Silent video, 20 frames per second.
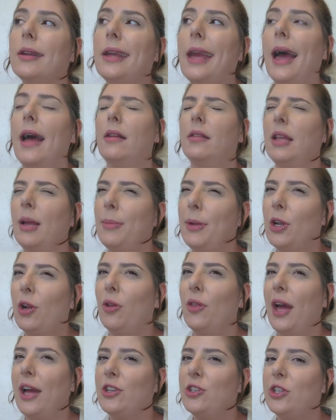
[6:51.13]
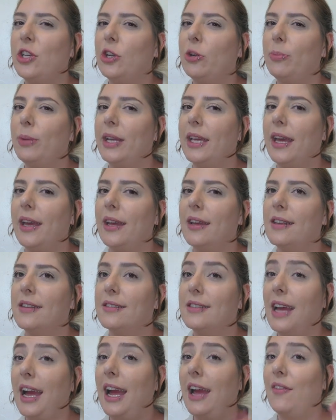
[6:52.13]
Yeah, let me know that too,
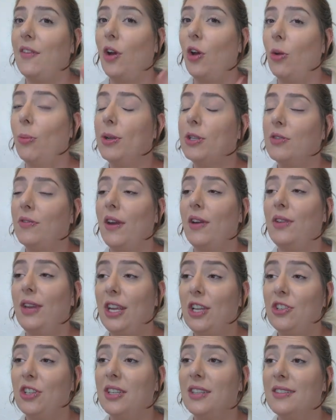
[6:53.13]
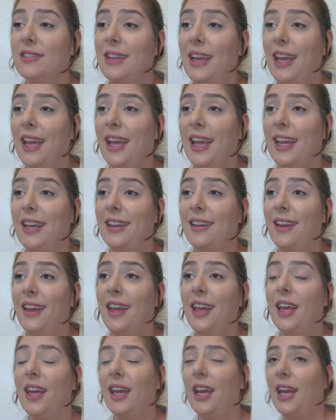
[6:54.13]
because I have a whole bunch of foundations and
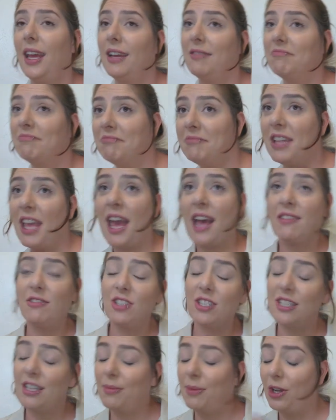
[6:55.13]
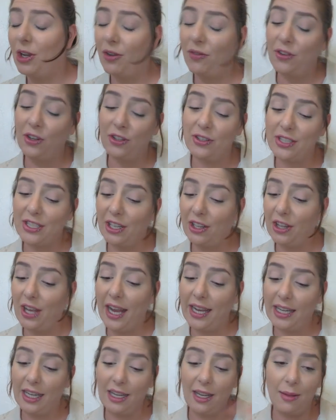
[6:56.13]
yeah, just let me know if you're still
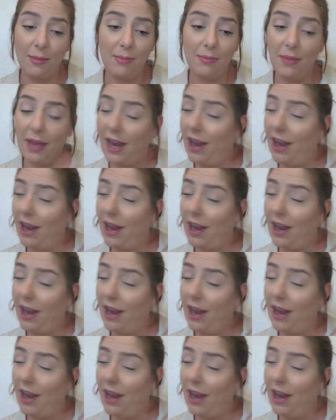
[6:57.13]
liking them.